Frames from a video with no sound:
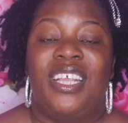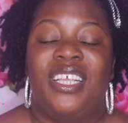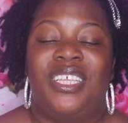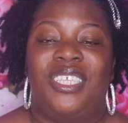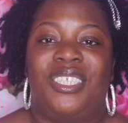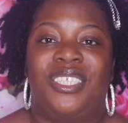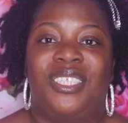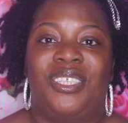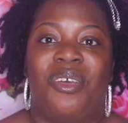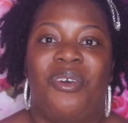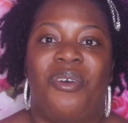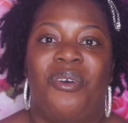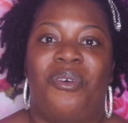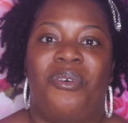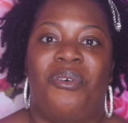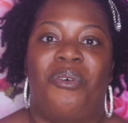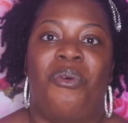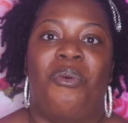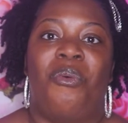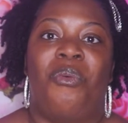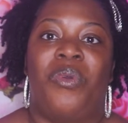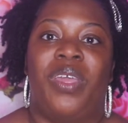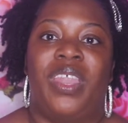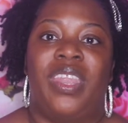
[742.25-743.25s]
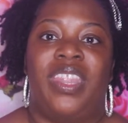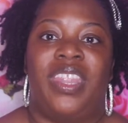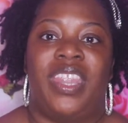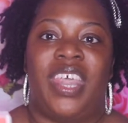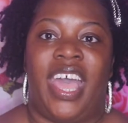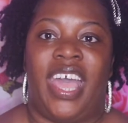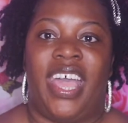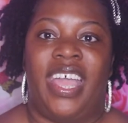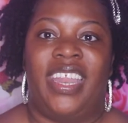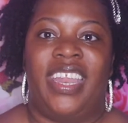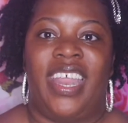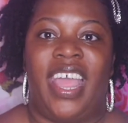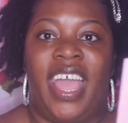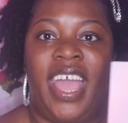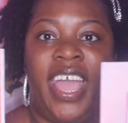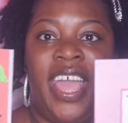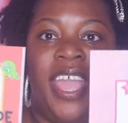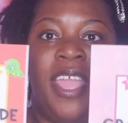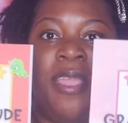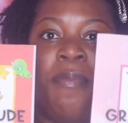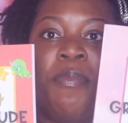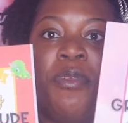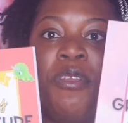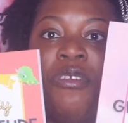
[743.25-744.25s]
So with that,
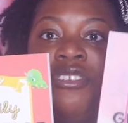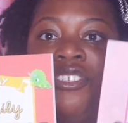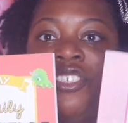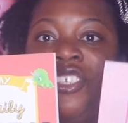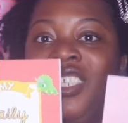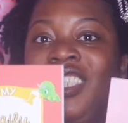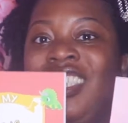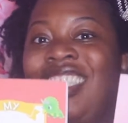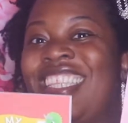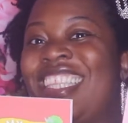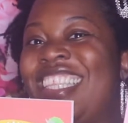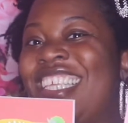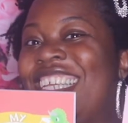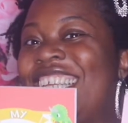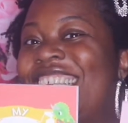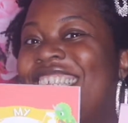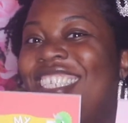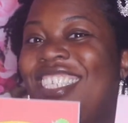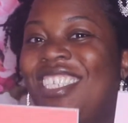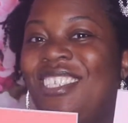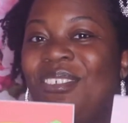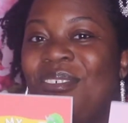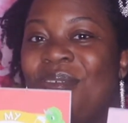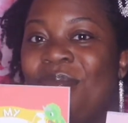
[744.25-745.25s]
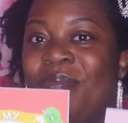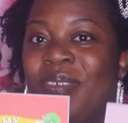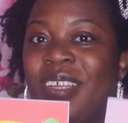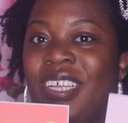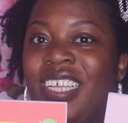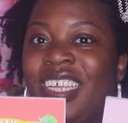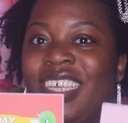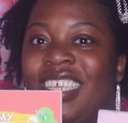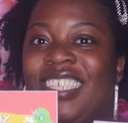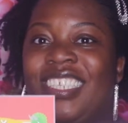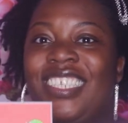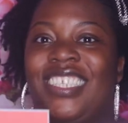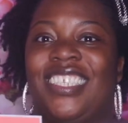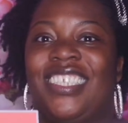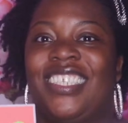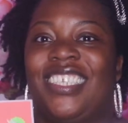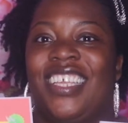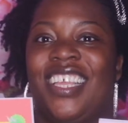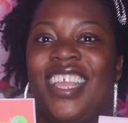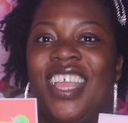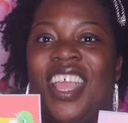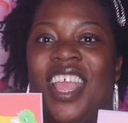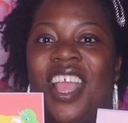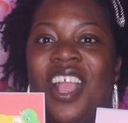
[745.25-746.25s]
I purchased these two books
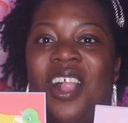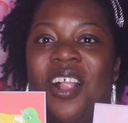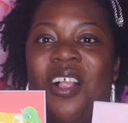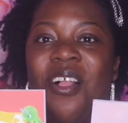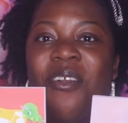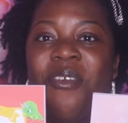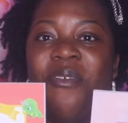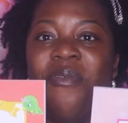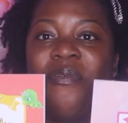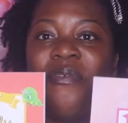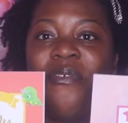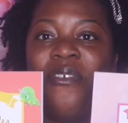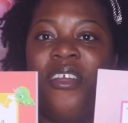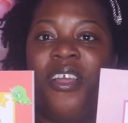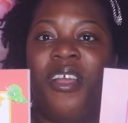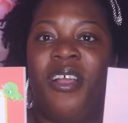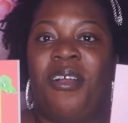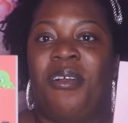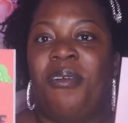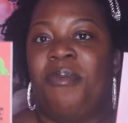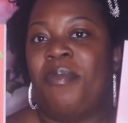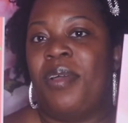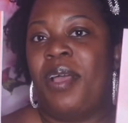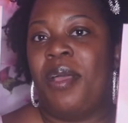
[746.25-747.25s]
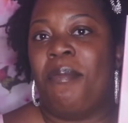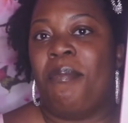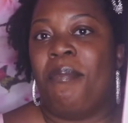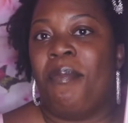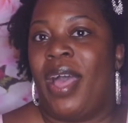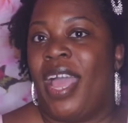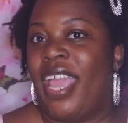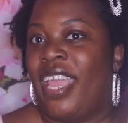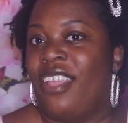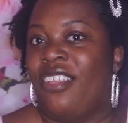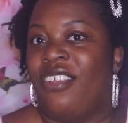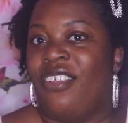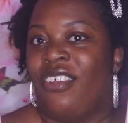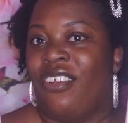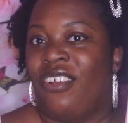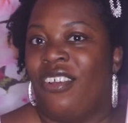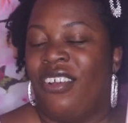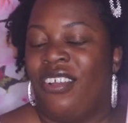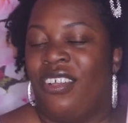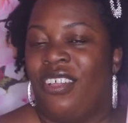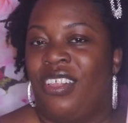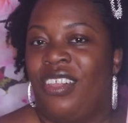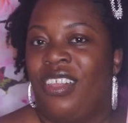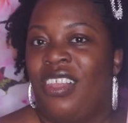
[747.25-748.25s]
from my
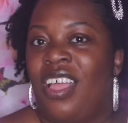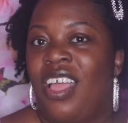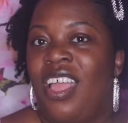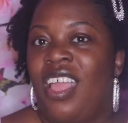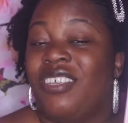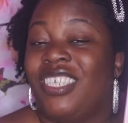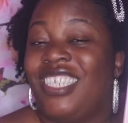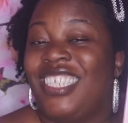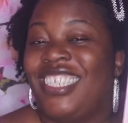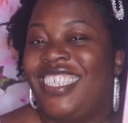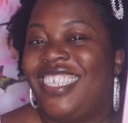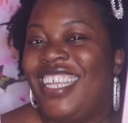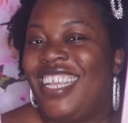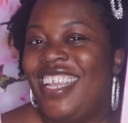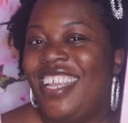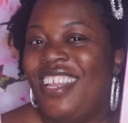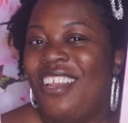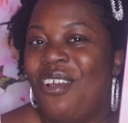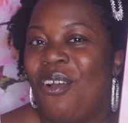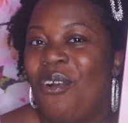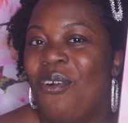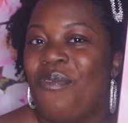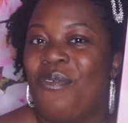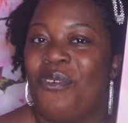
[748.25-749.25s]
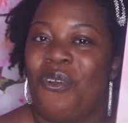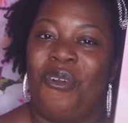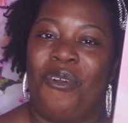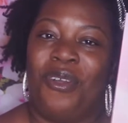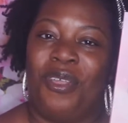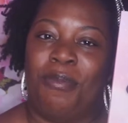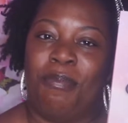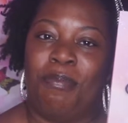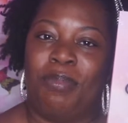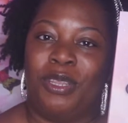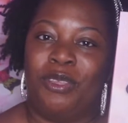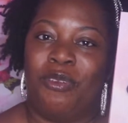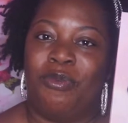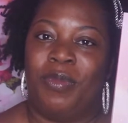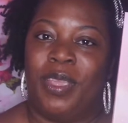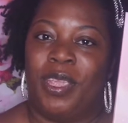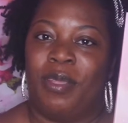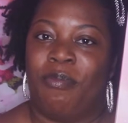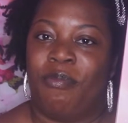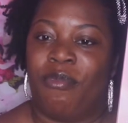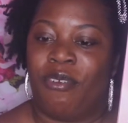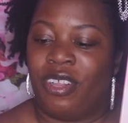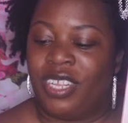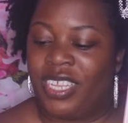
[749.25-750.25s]
girl Christine over on
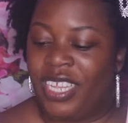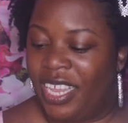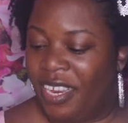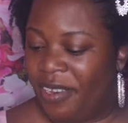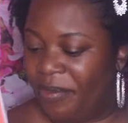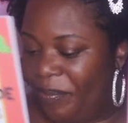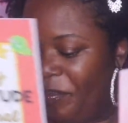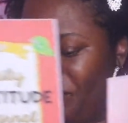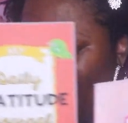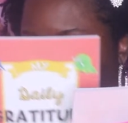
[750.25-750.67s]
Blooming Brilliant.